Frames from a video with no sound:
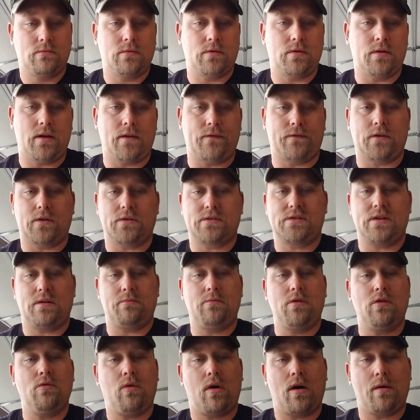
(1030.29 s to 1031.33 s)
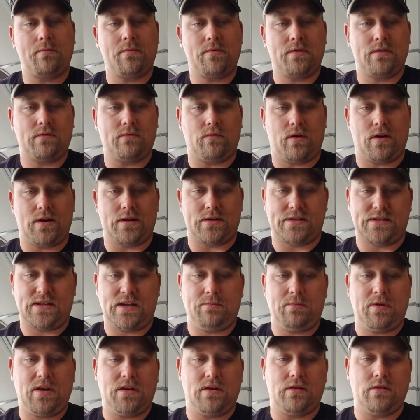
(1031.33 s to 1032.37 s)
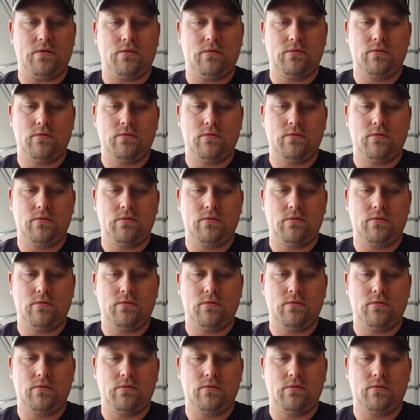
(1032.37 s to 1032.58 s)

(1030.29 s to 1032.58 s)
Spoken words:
If there's something you want to see me do,